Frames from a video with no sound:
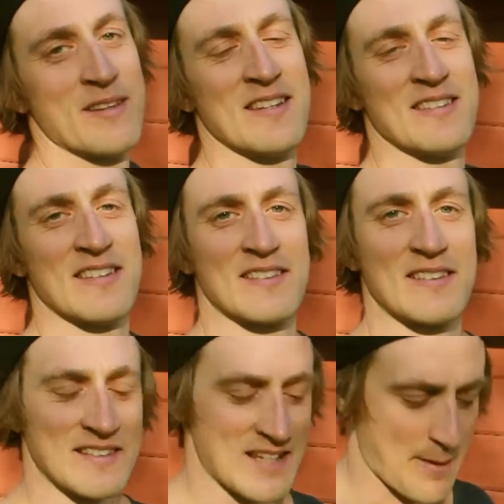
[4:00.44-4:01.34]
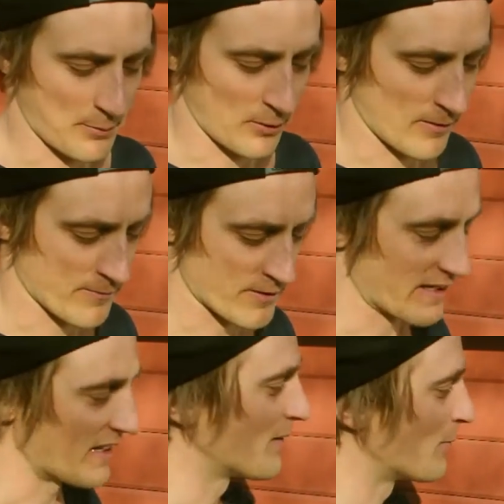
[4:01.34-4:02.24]
the easiest example of
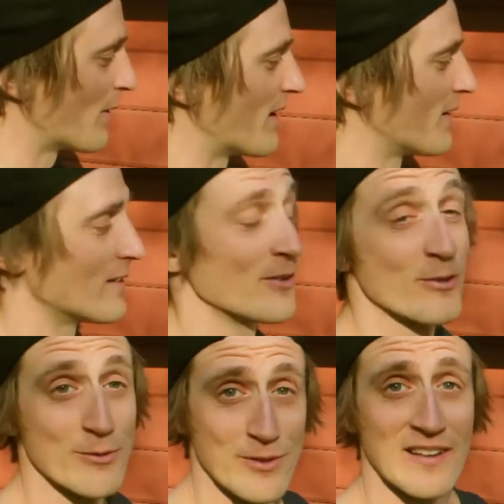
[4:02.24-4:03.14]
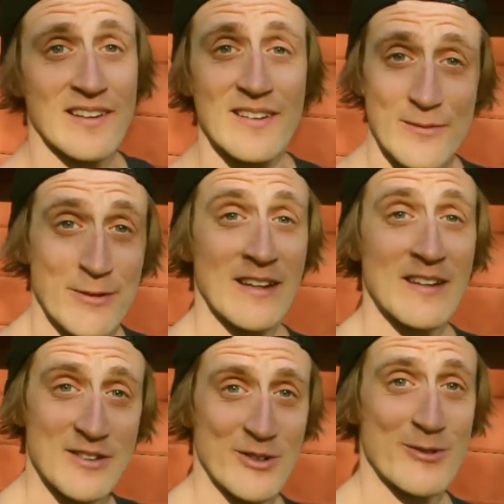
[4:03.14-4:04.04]
reading where you really
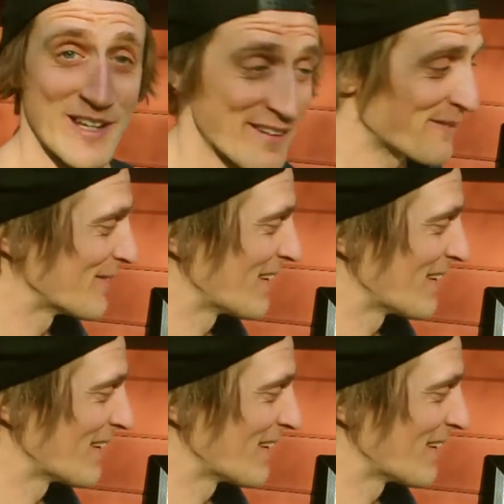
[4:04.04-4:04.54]
should read.